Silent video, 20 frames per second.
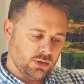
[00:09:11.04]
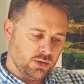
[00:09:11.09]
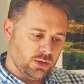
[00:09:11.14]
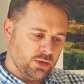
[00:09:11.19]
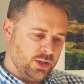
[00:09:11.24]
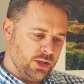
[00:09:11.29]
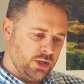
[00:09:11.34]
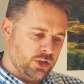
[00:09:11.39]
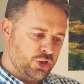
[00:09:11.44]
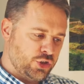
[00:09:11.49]

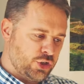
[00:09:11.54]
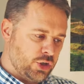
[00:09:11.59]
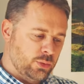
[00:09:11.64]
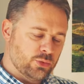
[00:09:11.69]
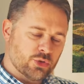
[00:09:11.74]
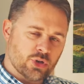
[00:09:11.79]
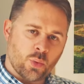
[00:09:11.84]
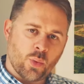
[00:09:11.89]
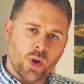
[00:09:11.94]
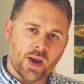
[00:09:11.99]
the
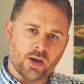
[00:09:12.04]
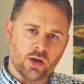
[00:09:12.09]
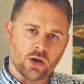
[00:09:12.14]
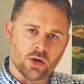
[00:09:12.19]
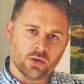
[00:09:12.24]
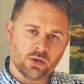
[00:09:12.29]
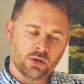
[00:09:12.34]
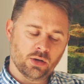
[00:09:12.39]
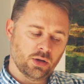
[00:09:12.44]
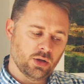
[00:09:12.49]
shoots I went
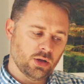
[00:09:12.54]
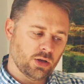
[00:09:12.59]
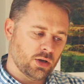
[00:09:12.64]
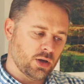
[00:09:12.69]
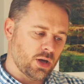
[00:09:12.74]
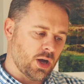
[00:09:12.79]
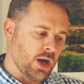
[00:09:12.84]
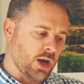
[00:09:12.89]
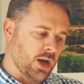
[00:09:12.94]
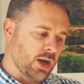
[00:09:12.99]
on,
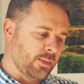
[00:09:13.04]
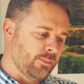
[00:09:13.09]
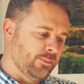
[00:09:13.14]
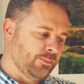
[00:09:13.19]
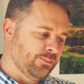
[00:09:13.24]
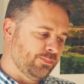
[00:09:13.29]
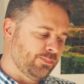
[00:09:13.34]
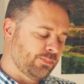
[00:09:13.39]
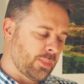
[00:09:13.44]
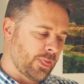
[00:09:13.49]

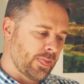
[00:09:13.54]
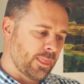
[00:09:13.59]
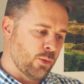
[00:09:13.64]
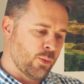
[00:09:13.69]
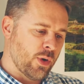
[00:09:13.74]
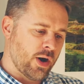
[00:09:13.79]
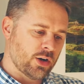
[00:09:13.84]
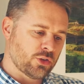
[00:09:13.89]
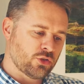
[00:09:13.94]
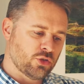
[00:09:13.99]

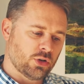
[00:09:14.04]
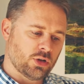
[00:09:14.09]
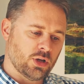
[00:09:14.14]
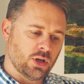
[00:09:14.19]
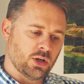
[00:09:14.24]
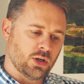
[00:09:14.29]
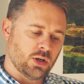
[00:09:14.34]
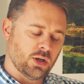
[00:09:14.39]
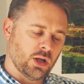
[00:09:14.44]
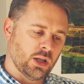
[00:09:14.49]
where I took
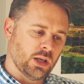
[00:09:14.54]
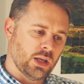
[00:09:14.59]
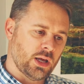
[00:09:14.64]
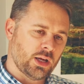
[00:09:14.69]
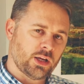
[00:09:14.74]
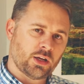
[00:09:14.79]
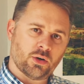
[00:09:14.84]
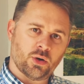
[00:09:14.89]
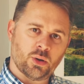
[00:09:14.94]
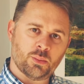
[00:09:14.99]
a
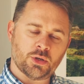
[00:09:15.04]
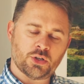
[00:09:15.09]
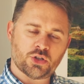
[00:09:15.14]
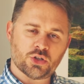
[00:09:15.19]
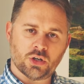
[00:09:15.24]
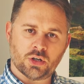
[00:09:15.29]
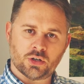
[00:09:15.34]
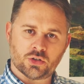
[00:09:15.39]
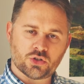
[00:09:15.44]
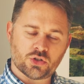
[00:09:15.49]
Leica
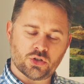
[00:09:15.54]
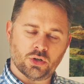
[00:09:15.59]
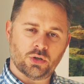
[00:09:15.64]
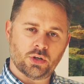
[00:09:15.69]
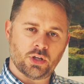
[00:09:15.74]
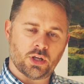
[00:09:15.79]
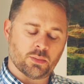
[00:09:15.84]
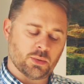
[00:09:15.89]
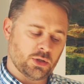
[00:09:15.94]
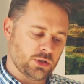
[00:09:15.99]
image and a
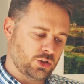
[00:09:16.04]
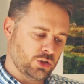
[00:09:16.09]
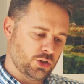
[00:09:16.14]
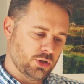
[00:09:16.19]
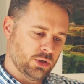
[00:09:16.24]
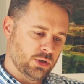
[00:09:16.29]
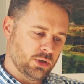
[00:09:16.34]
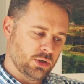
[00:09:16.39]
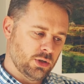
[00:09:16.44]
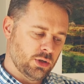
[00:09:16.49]
Sony
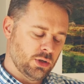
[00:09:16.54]
image,